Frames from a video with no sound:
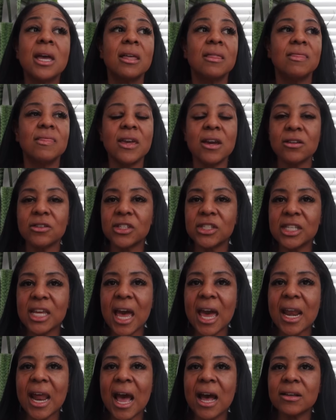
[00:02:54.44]
they're
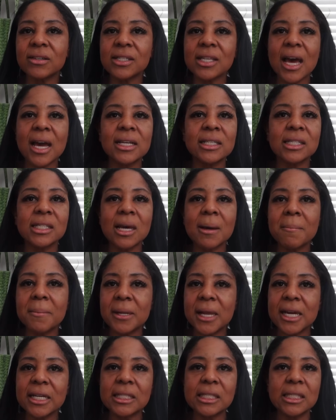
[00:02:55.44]
sat outside. Some
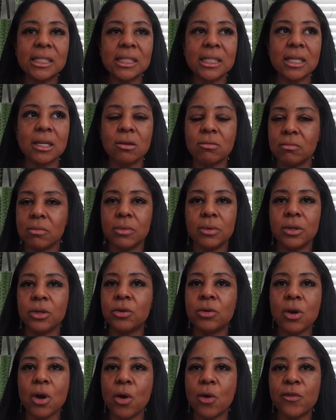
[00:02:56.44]
places,
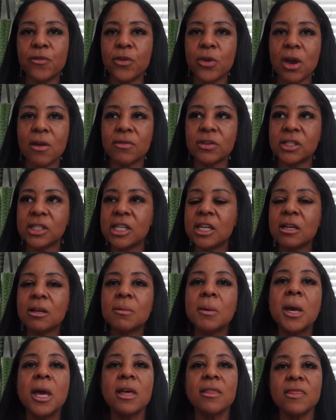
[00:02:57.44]
you know, if you ever seen
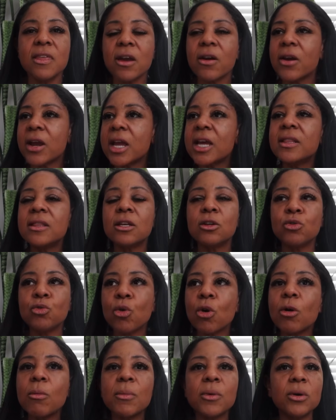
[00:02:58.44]
them, they're in the
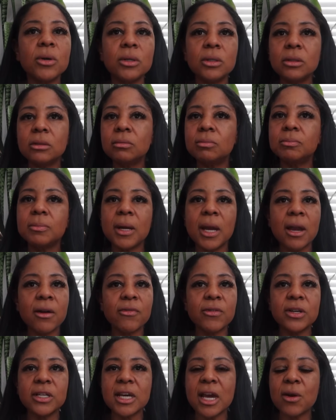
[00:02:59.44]
normal
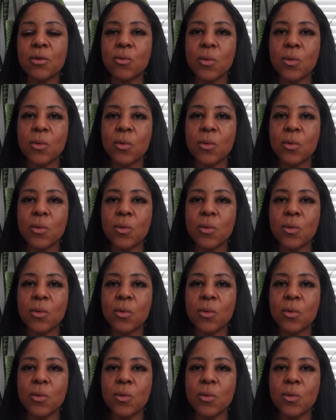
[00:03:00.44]
everyday